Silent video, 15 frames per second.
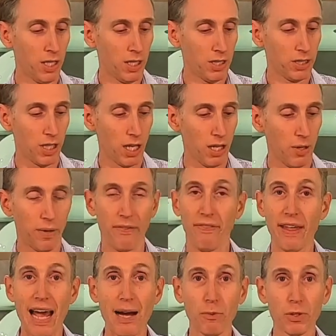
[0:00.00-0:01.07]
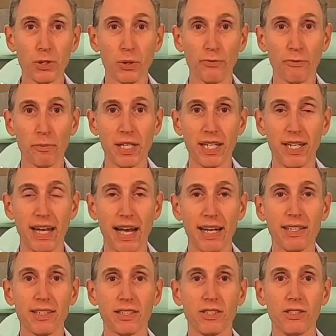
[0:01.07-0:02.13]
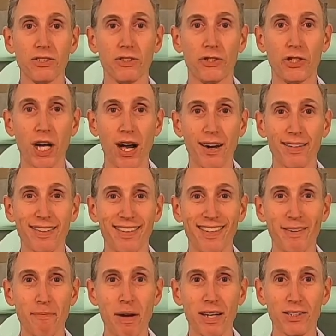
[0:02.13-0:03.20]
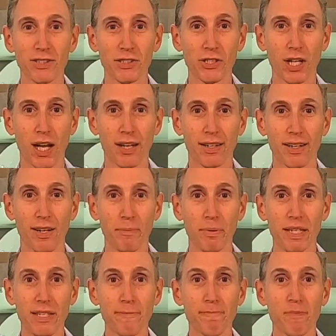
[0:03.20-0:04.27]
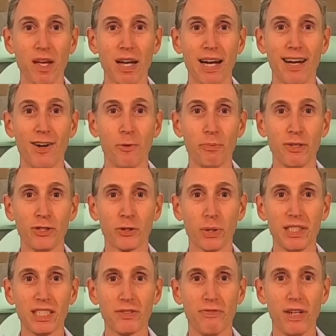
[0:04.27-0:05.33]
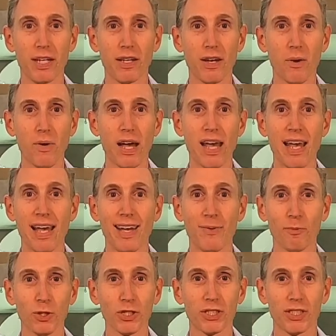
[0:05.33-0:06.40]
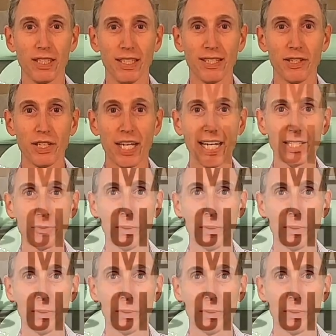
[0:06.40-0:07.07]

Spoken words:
So that will do it for me today. This is Jonathan at Maryland China Company. I hope you enjoyed this video, and we'll see you on the next